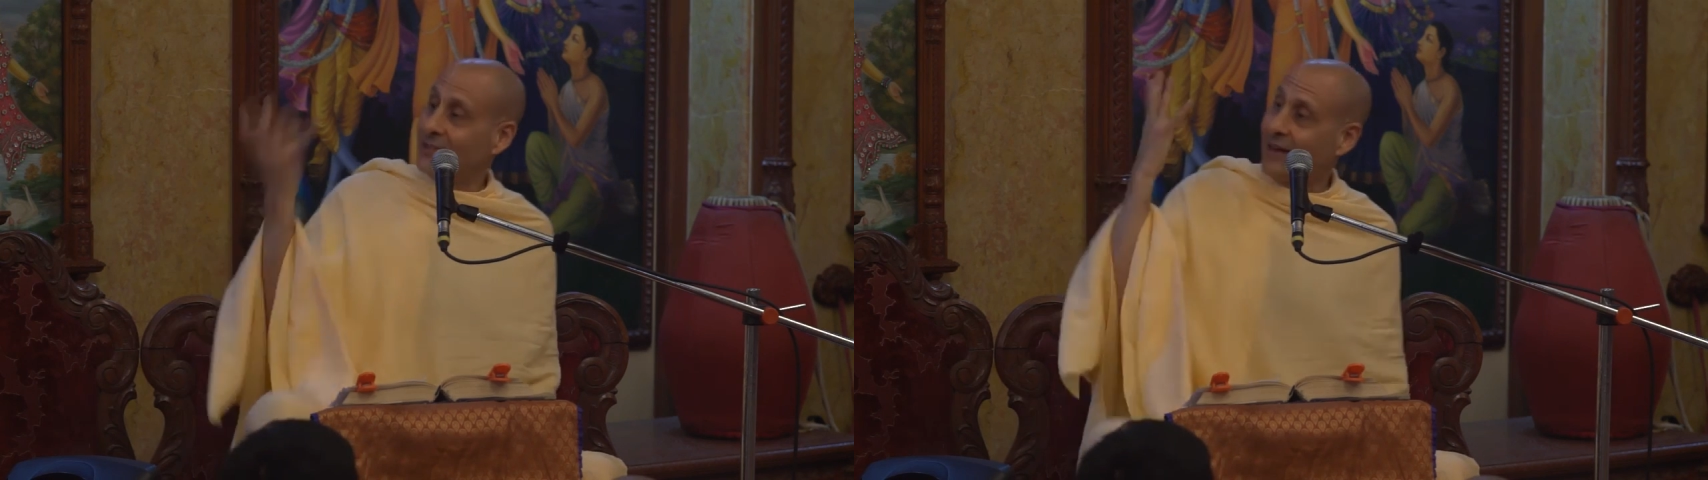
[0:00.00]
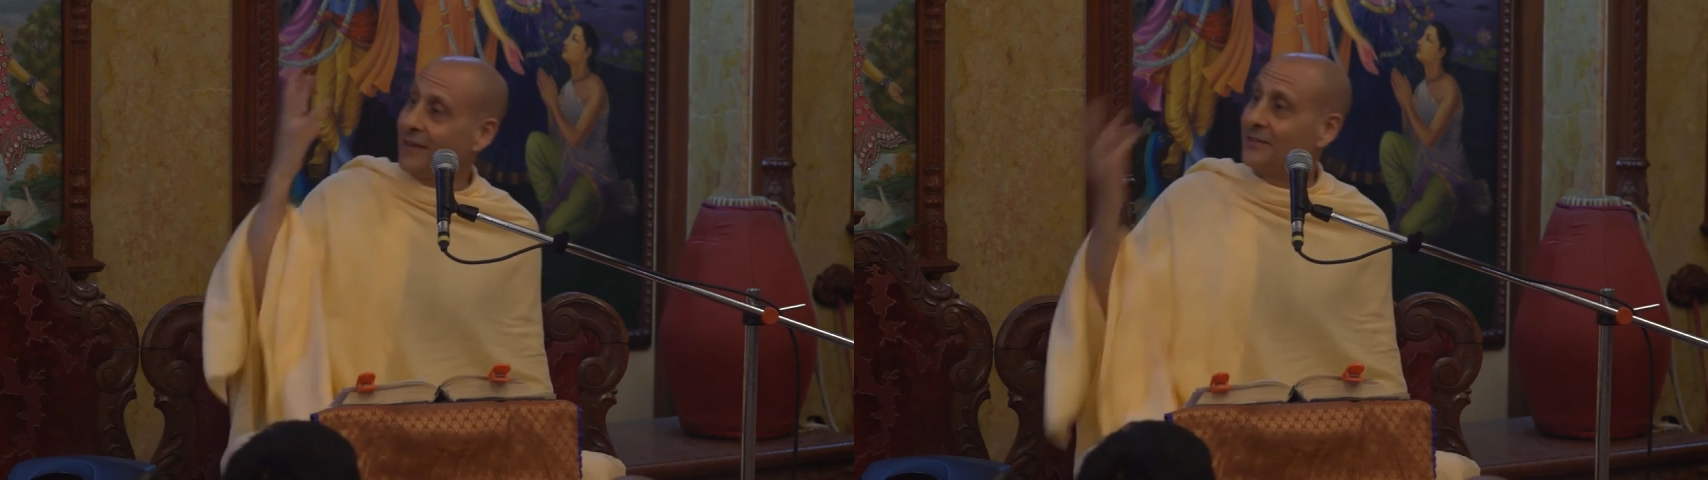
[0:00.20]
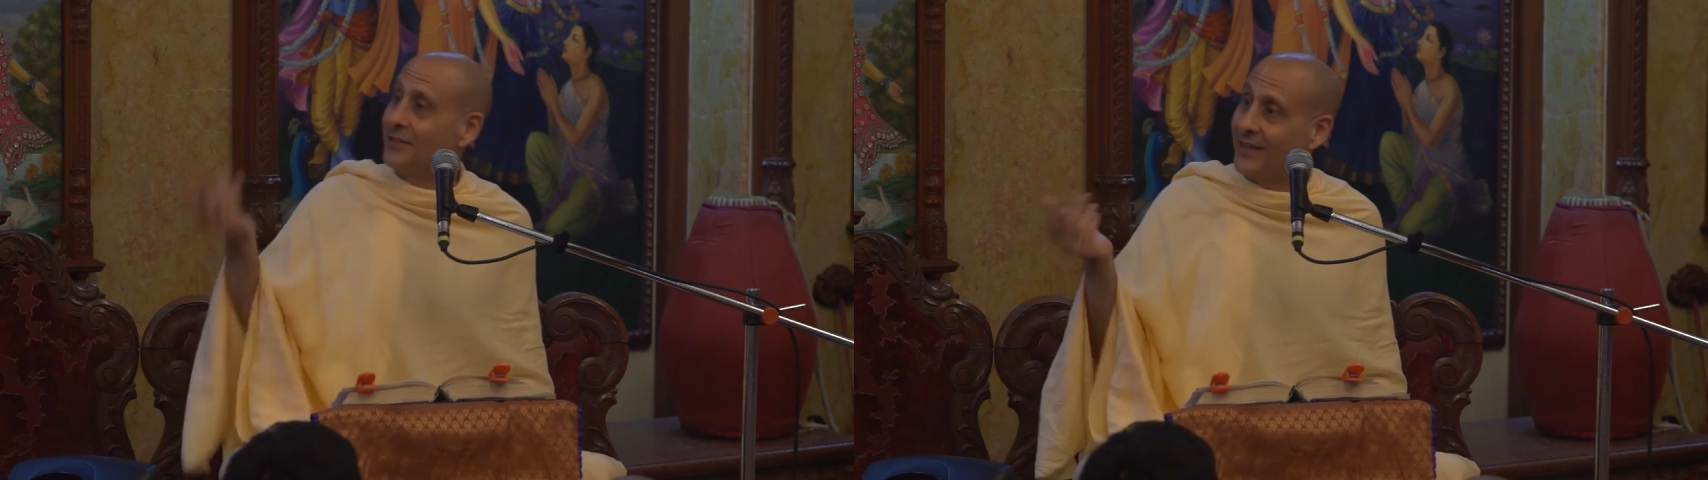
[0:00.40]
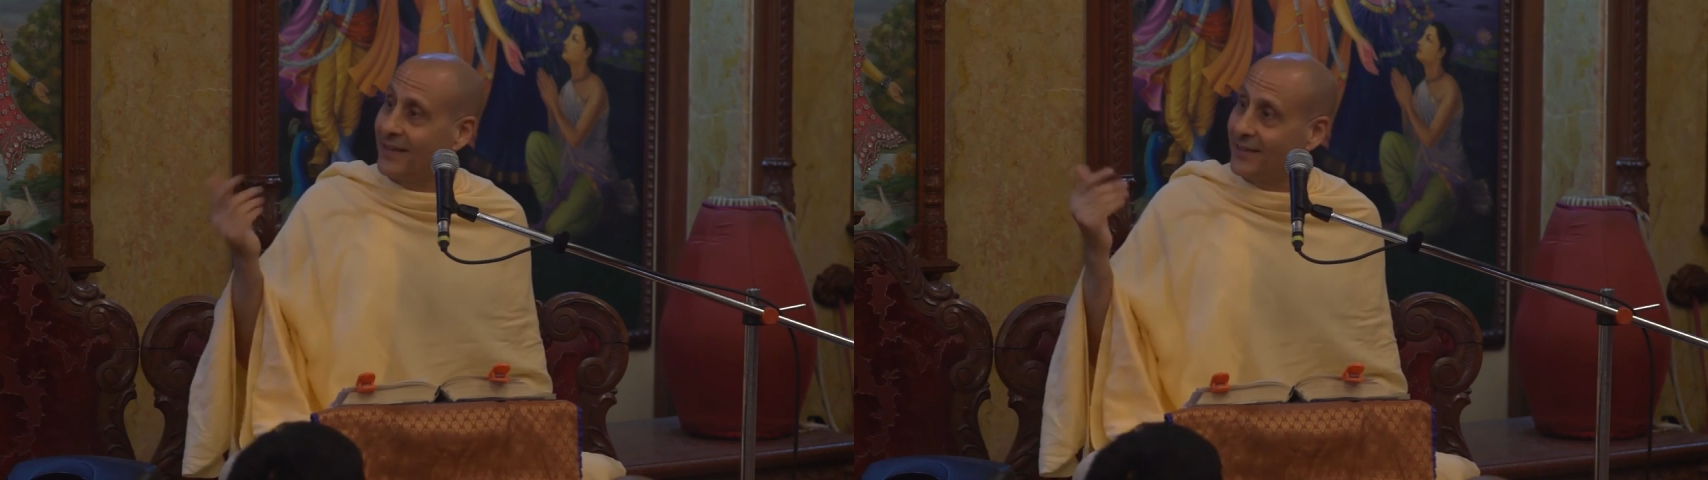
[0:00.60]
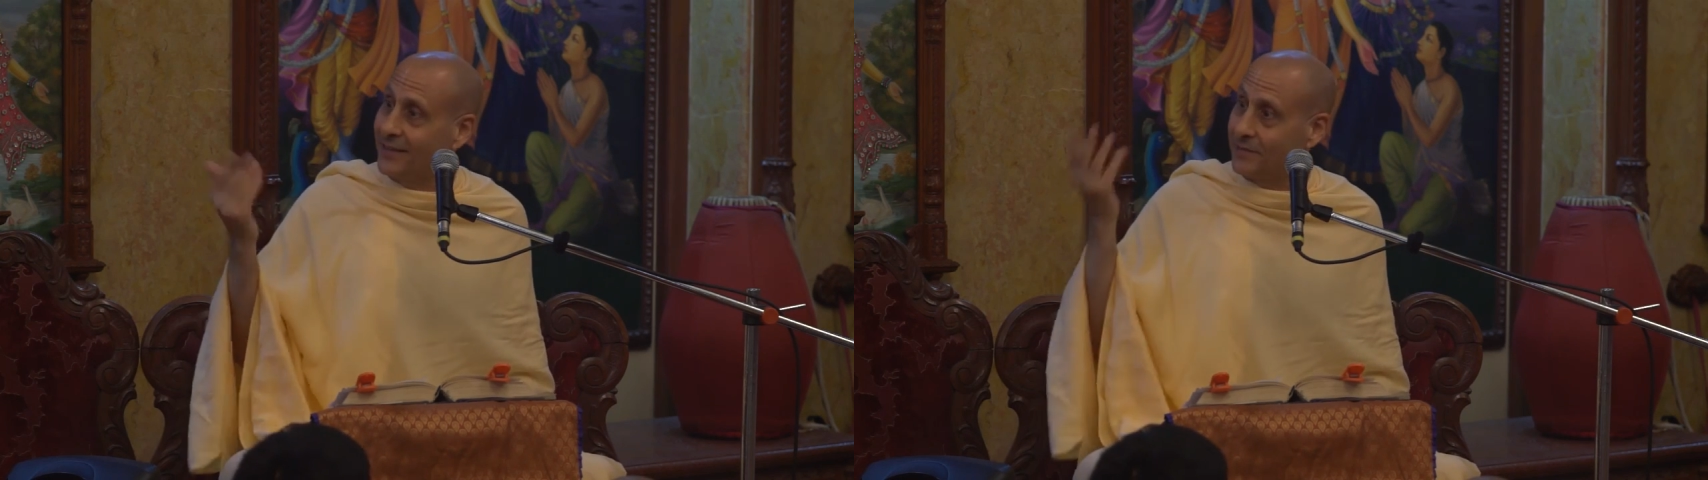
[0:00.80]

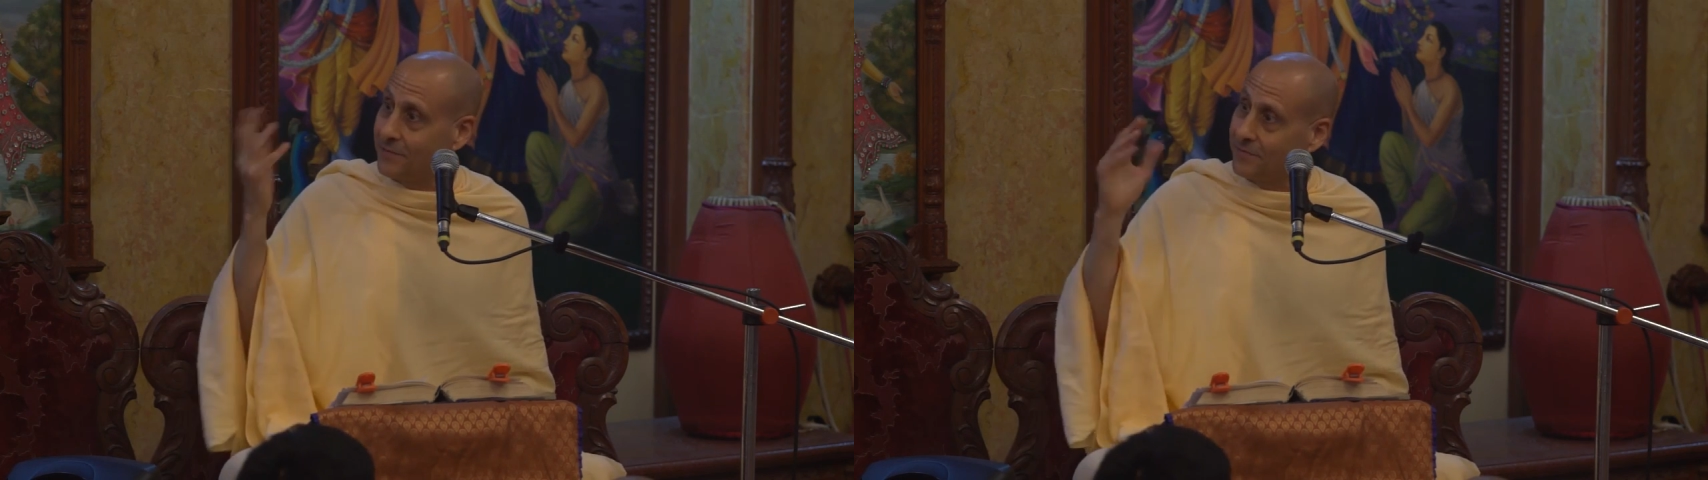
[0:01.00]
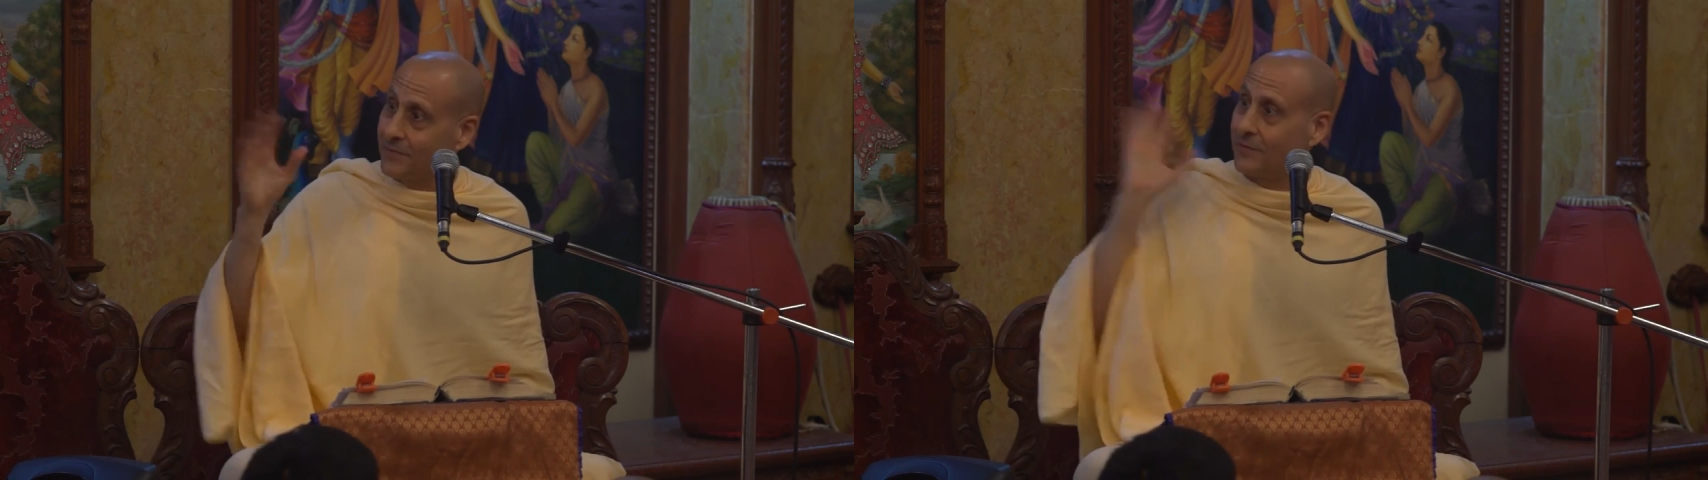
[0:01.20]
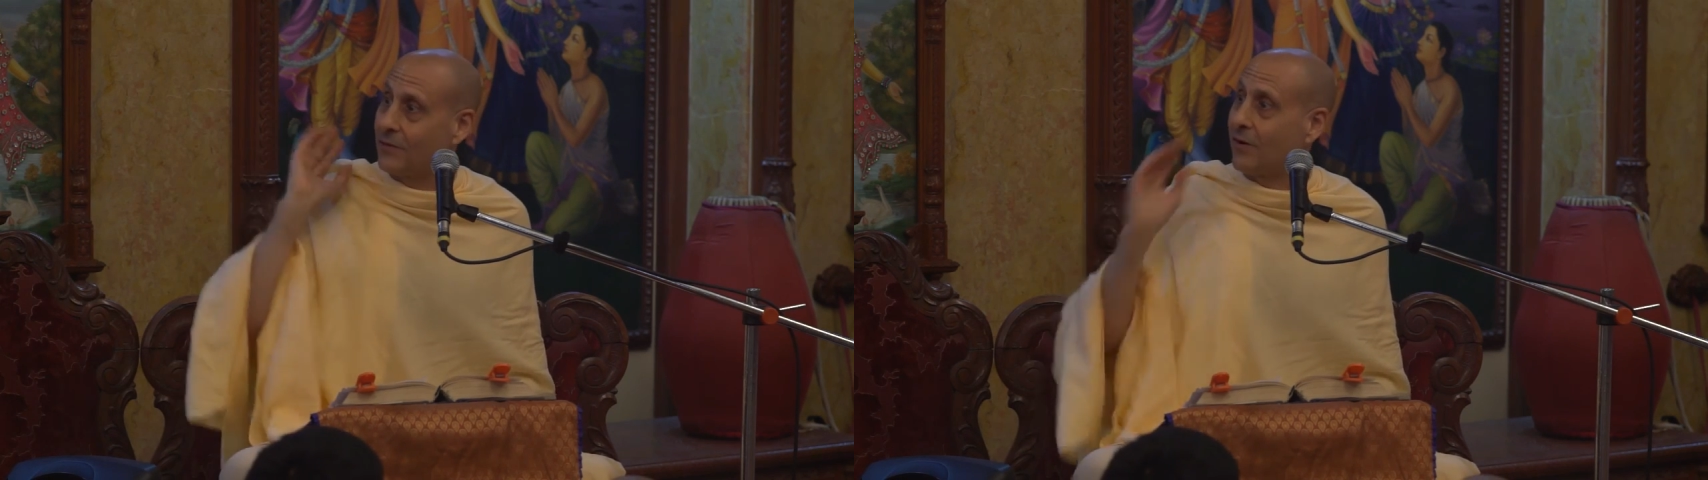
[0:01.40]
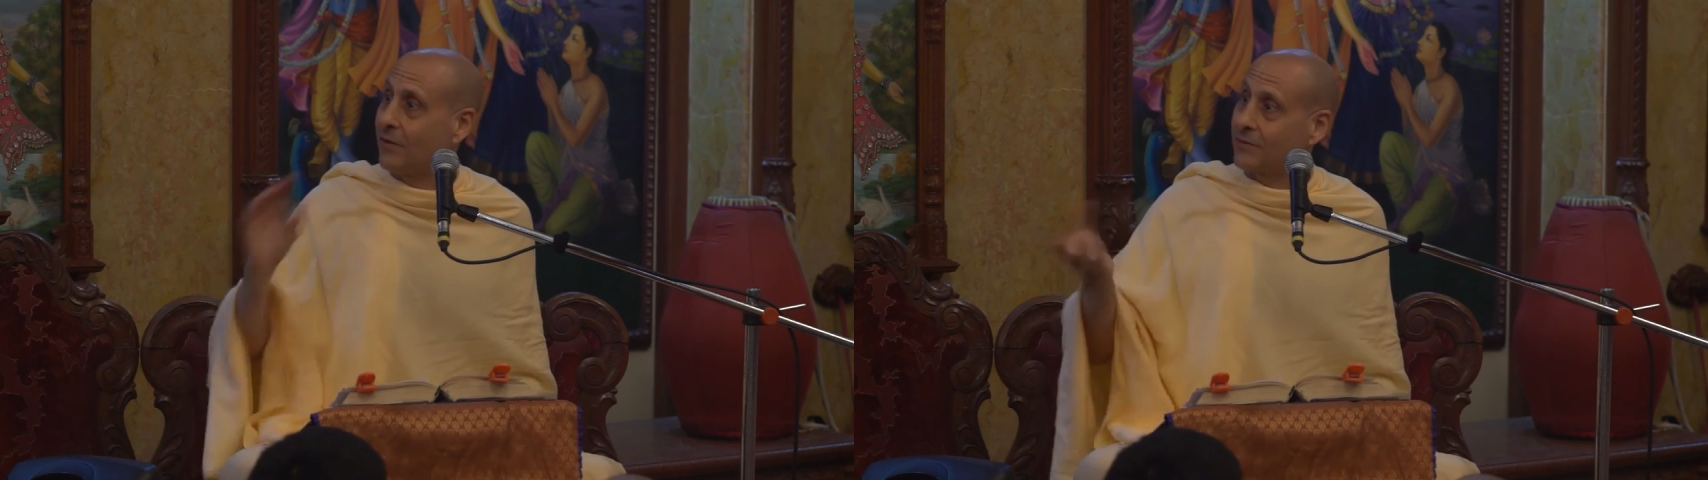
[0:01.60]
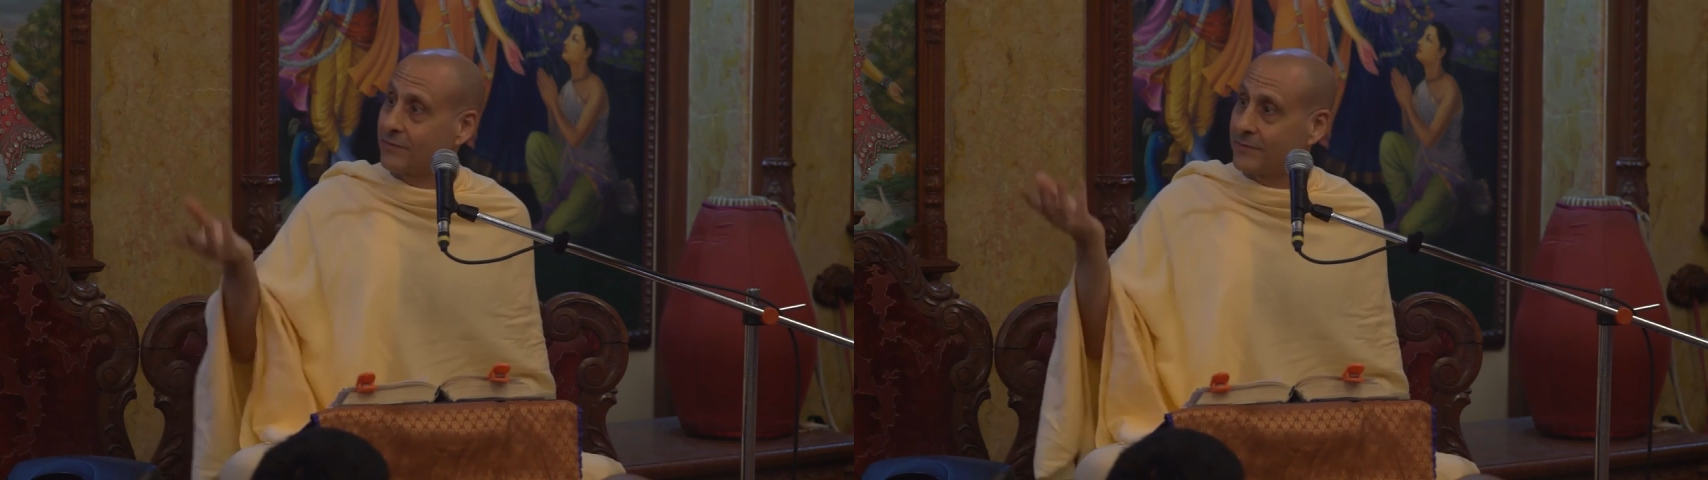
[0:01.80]
holiday, and
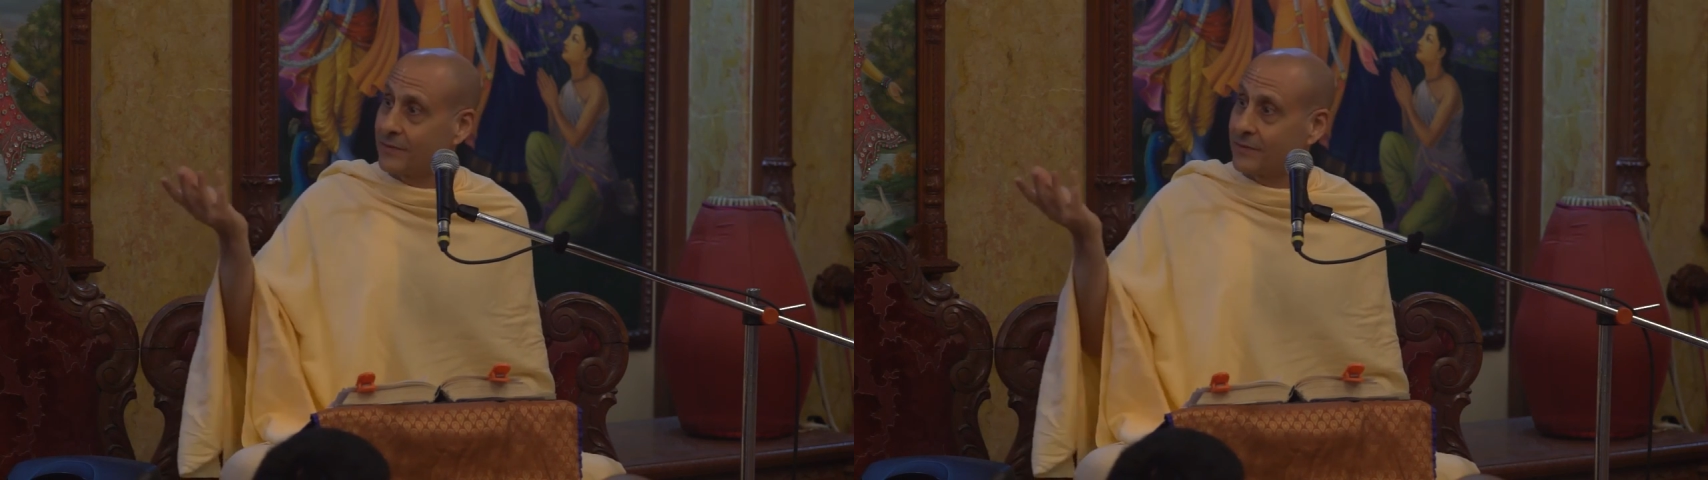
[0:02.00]
all.